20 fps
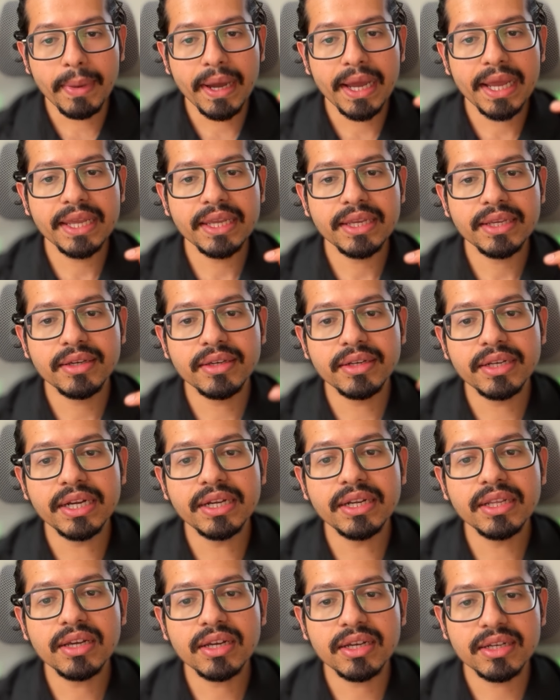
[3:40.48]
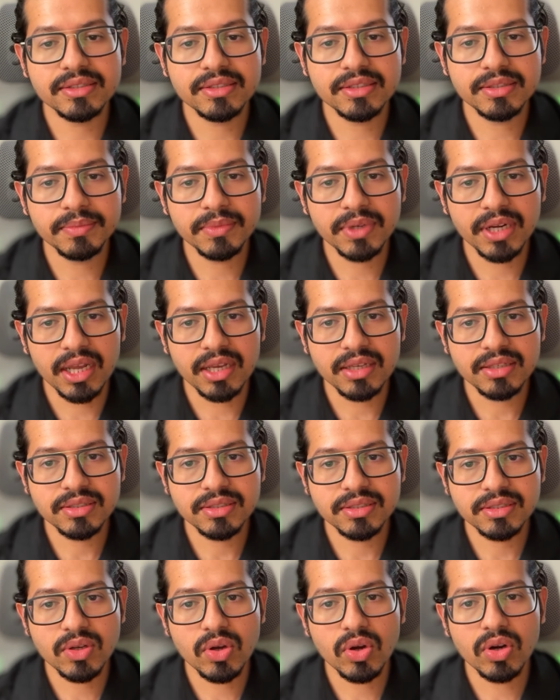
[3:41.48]
by creating a custom
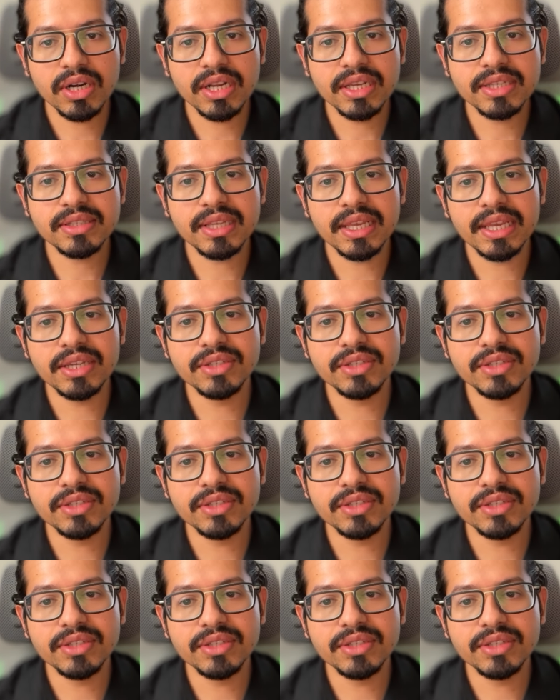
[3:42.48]
class called as